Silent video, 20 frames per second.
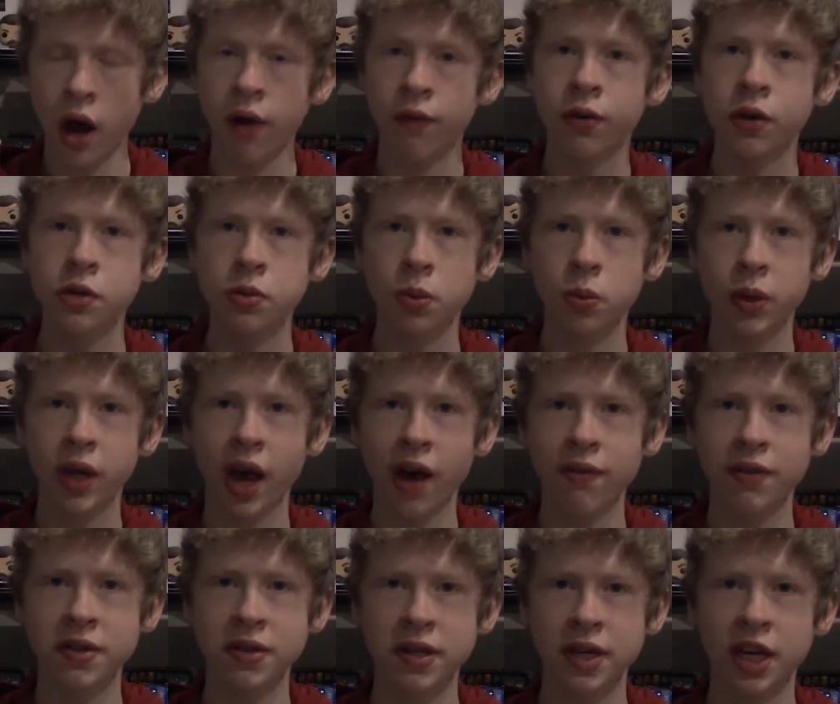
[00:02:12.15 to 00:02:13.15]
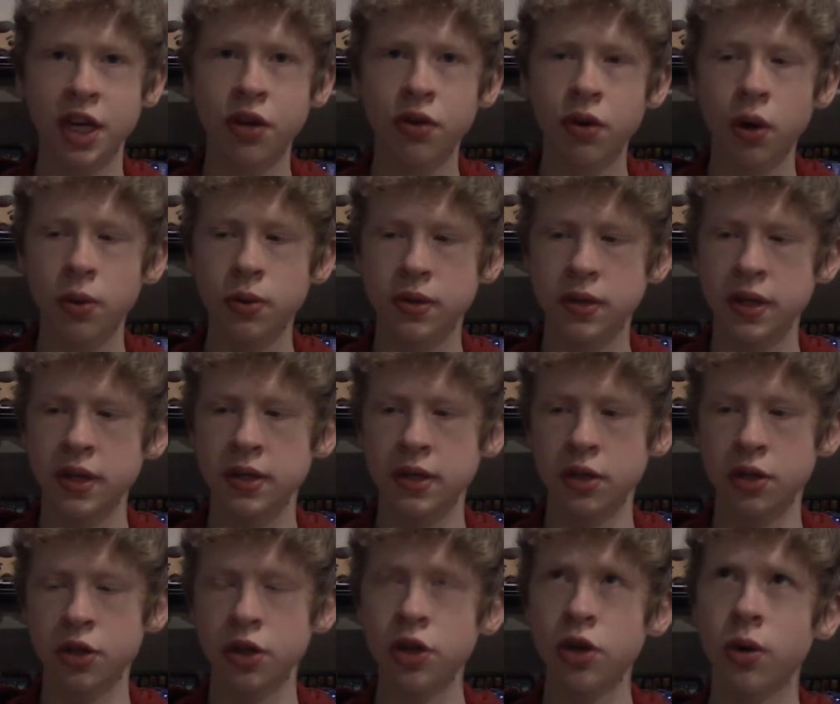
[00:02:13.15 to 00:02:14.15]
First one we have is Heroes
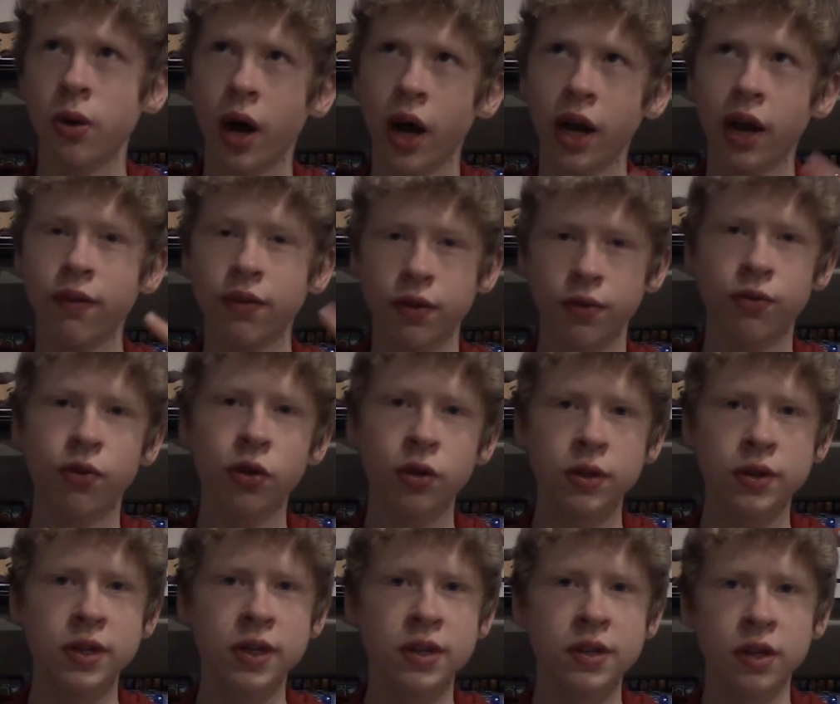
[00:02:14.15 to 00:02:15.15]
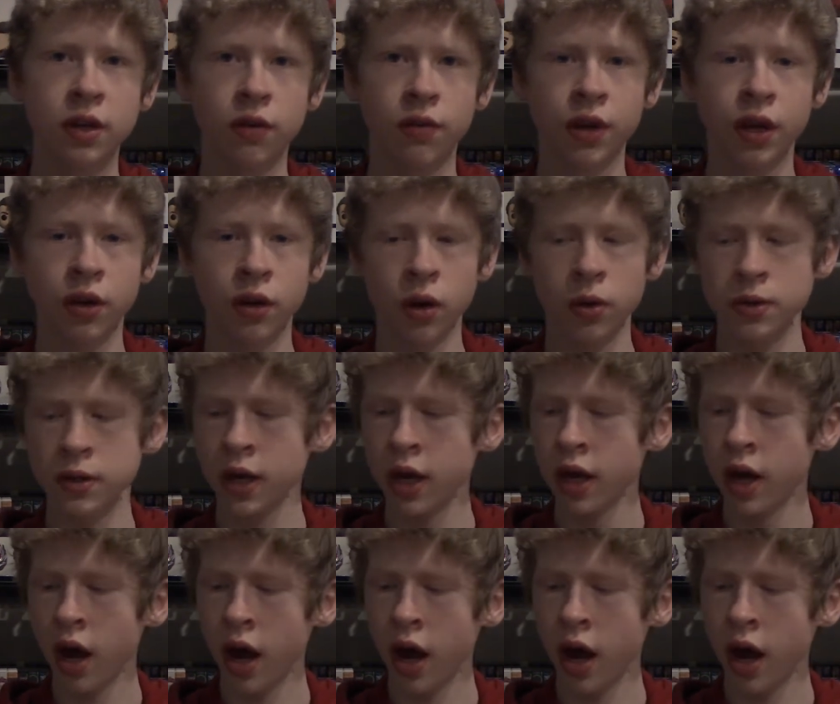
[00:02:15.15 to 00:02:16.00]
Season 2. I have the first season of Heroes.